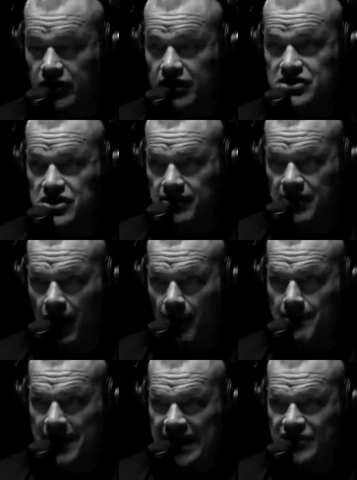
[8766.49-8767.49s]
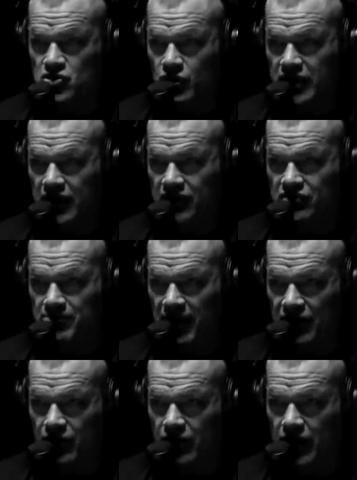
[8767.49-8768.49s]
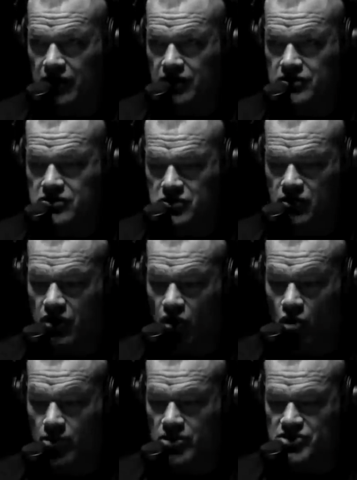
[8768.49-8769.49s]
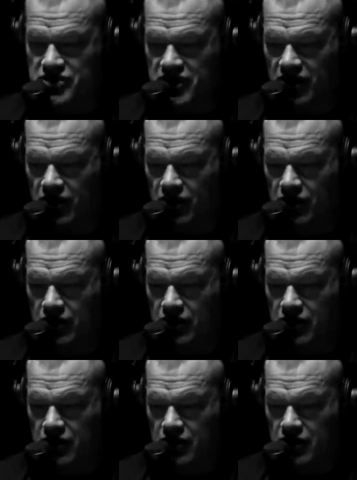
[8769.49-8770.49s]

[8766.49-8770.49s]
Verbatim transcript: It's coming out May 28th, by the way. So we're almost there. Mm.